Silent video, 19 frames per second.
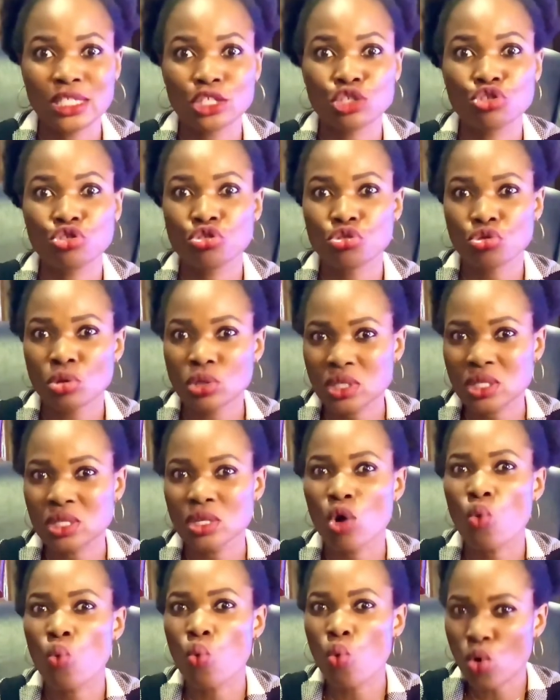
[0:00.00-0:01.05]
hard
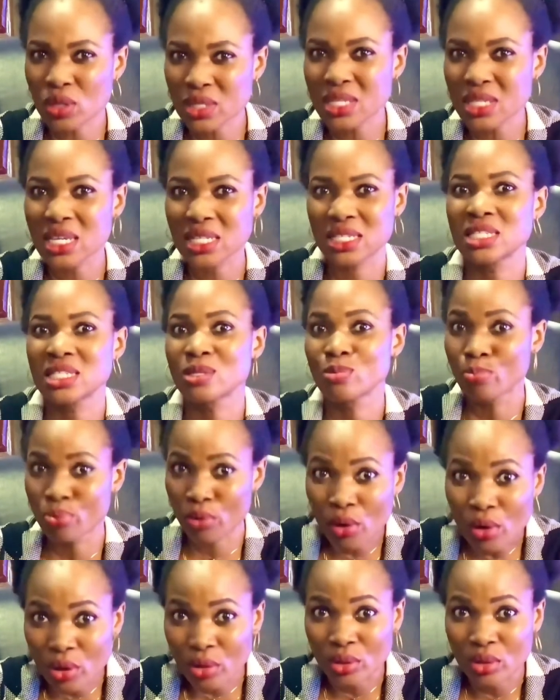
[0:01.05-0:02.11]
for you to get
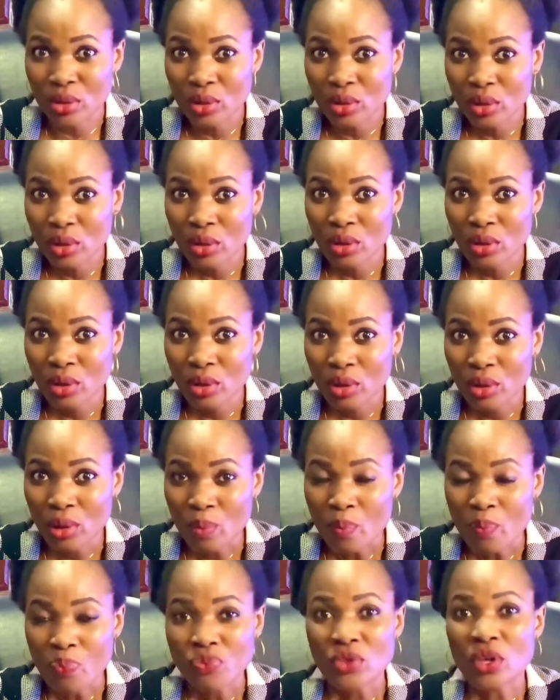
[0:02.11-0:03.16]
trust once
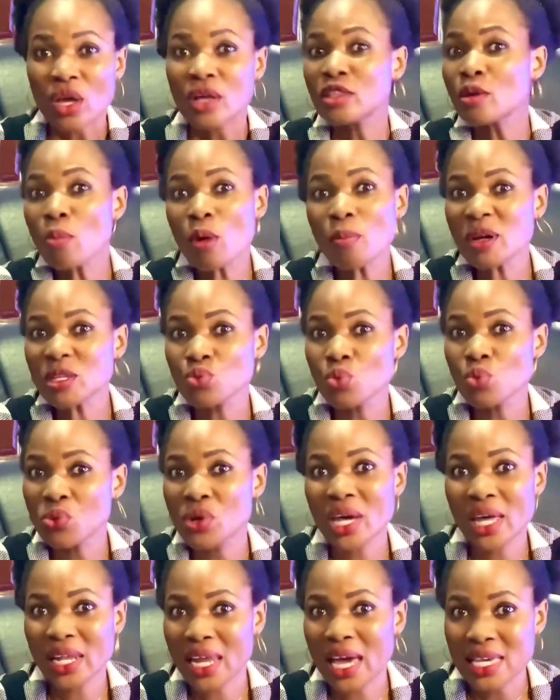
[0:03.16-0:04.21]
it is broken.
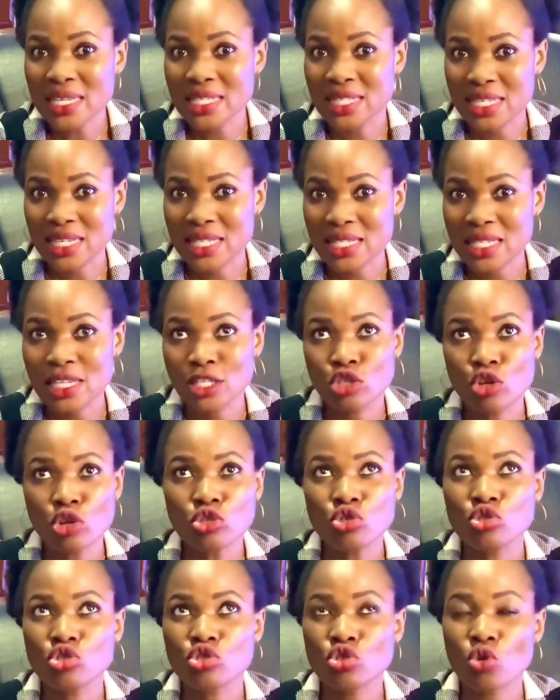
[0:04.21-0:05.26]
The
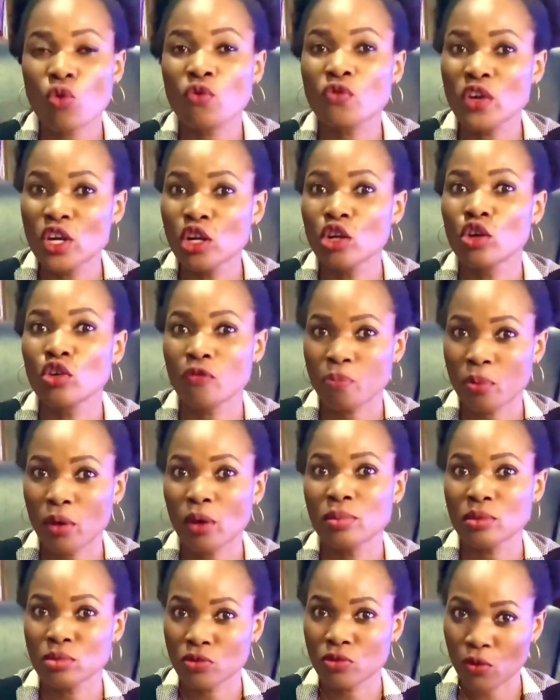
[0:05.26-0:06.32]
moment we realize
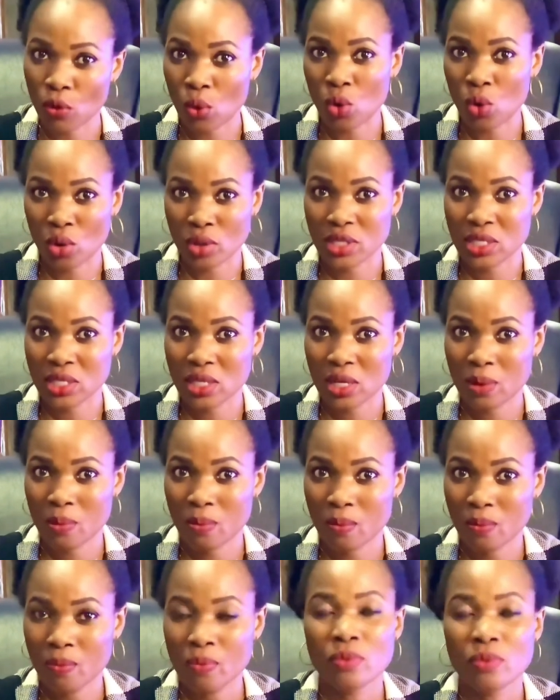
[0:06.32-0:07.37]
this, it's going to solve a
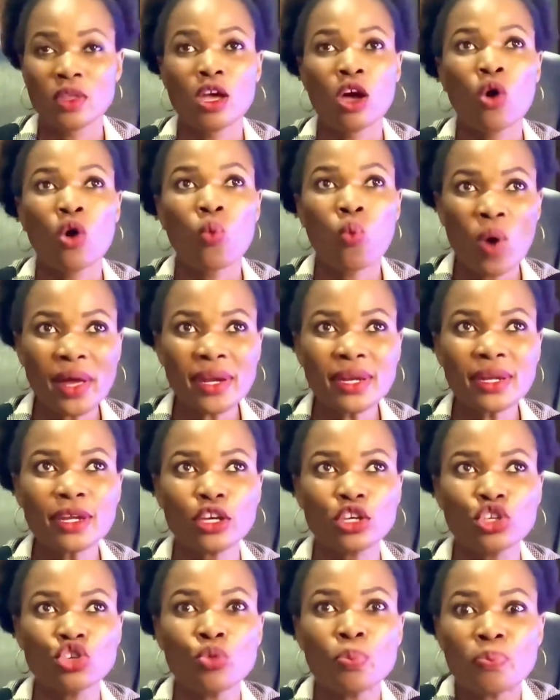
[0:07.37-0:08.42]
lot of problems for
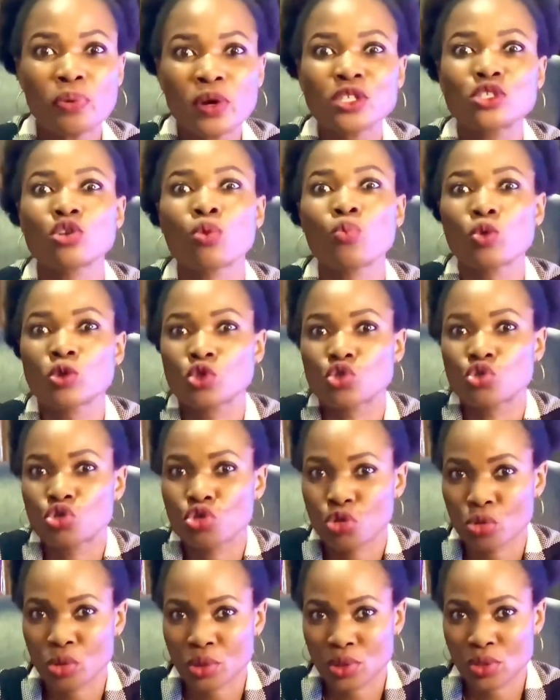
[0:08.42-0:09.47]
us.
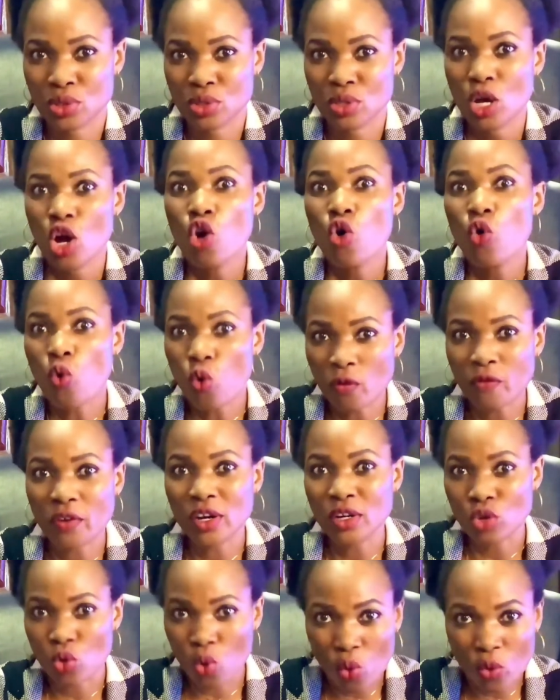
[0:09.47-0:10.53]
When you break
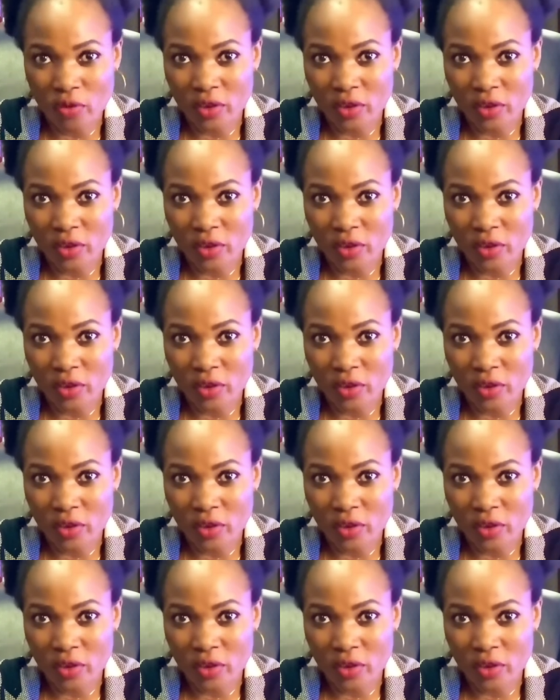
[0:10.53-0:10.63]
someone's